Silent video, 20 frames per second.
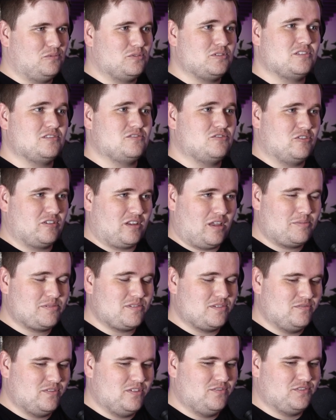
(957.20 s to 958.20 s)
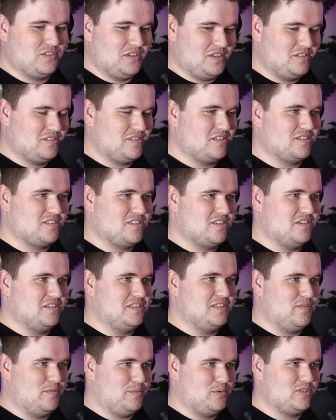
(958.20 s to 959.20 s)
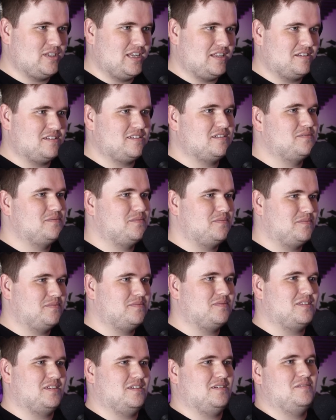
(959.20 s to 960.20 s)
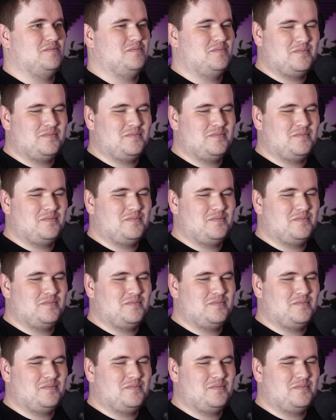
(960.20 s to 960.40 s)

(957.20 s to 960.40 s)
Was it during episode fifty, the science of immortality? Yeah. Yeah.